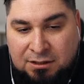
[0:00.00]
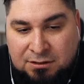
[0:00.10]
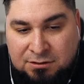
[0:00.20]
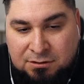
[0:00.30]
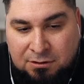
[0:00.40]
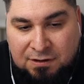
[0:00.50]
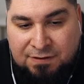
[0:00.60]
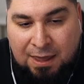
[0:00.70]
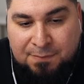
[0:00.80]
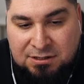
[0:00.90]
you'll leave
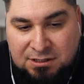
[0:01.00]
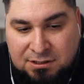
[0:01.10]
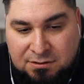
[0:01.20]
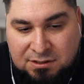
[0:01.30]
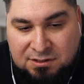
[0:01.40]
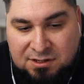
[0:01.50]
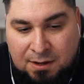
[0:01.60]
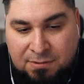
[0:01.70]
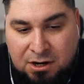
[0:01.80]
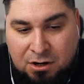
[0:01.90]
campaign details the
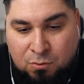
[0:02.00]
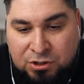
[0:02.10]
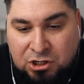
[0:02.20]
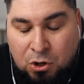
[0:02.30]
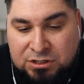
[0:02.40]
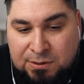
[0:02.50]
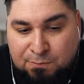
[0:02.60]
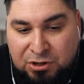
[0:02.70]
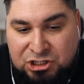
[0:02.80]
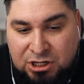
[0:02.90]
same here. When you go into
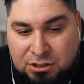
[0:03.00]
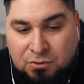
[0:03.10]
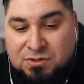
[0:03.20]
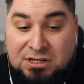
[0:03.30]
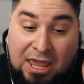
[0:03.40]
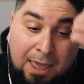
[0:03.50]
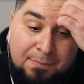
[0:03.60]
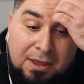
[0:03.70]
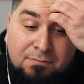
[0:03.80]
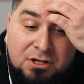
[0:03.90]
budget, you'll see
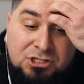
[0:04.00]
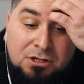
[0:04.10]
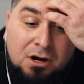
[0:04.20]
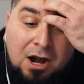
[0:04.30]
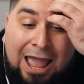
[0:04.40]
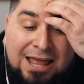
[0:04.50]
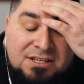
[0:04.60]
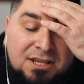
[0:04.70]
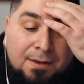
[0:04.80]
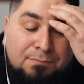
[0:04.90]
campaign budget or
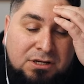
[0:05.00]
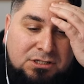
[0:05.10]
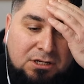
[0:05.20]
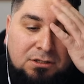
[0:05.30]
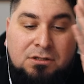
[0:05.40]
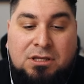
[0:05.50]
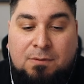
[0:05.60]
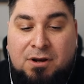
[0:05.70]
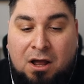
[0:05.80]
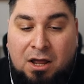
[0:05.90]
ad set budget.
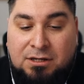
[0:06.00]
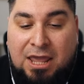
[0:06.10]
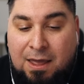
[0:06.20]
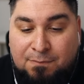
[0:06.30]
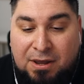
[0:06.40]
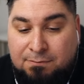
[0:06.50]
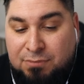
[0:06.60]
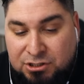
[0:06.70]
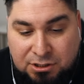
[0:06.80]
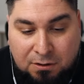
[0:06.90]
Keep it on campaign
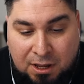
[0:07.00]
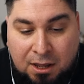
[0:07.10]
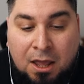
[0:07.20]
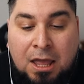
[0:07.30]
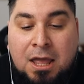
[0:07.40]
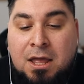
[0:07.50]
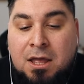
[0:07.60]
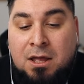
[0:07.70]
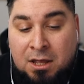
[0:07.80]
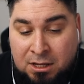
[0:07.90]
budget, okay?
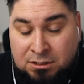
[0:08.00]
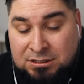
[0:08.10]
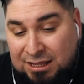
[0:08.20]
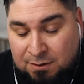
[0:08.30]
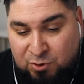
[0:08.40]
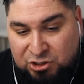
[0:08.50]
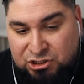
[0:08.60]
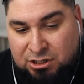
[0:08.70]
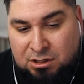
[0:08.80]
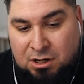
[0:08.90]
Daily budget.